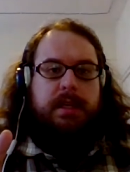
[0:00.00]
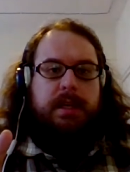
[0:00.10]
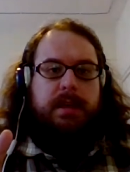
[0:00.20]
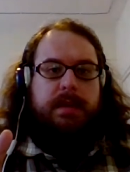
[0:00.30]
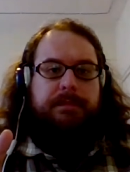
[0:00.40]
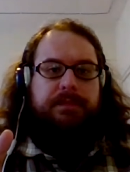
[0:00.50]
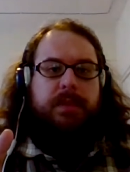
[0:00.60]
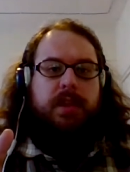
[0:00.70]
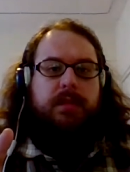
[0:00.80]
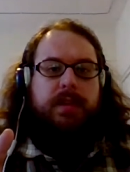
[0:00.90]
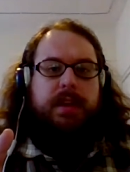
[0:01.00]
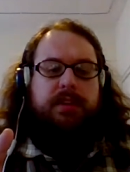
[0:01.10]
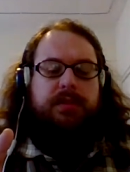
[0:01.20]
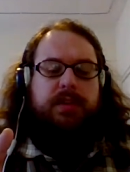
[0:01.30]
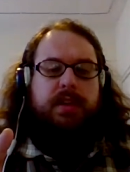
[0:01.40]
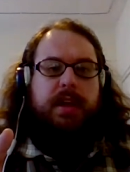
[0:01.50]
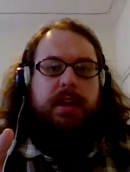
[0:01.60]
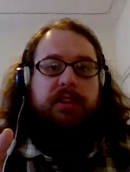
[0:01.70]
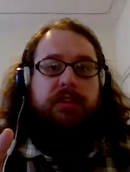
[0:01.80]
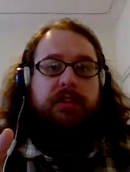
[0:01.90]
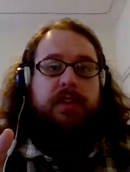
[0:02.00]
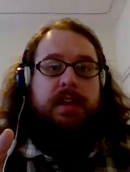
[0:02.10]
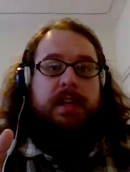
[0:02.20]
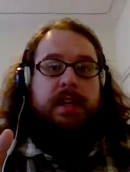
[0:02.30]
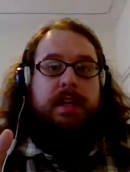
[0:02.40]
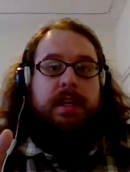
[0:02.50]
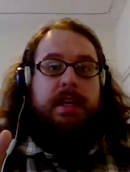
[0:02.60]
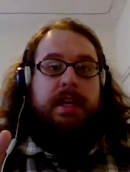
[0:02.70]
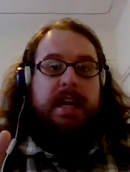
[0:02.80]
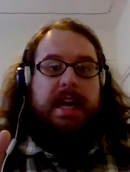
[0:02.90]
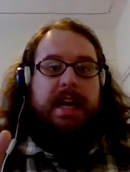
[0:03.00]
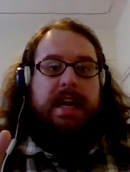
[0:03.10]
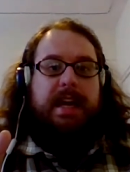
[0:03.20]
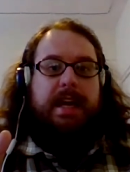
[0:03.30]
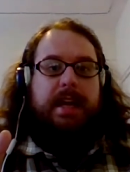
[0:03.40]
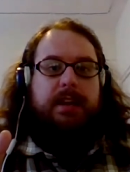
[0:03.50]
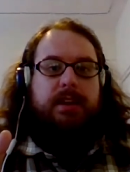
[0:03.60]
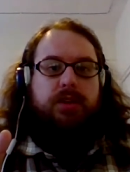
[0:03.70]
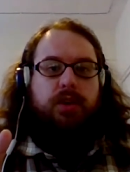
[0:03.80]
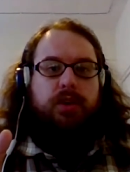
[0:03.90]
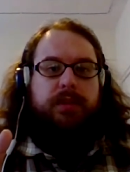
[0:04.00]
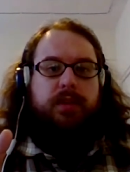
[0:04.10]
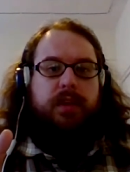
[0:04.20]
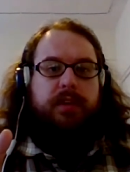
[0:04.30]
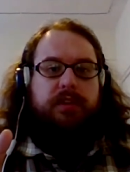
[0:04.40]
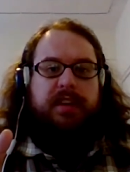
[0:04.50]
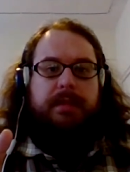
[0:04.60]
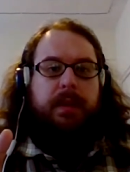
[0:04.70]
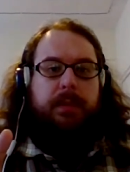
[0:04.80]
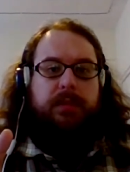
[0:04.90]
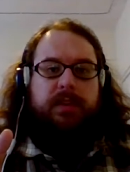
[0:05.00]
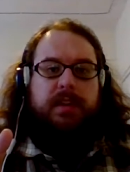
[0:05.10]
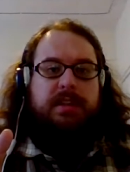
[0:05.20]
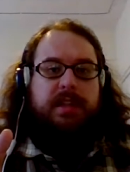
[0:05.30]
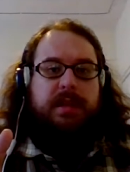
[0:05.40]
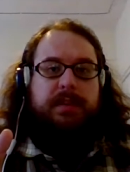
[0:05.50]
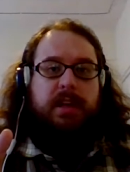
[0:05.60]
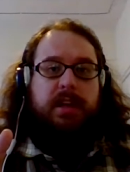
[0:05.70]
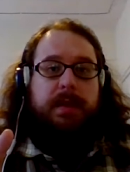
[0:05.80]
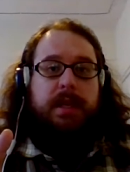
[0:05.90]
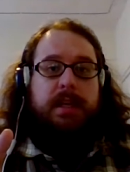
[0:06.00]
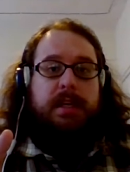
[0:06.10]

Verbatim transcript: Um, over the next few days, I told a few other staff members that they just kept staring at me.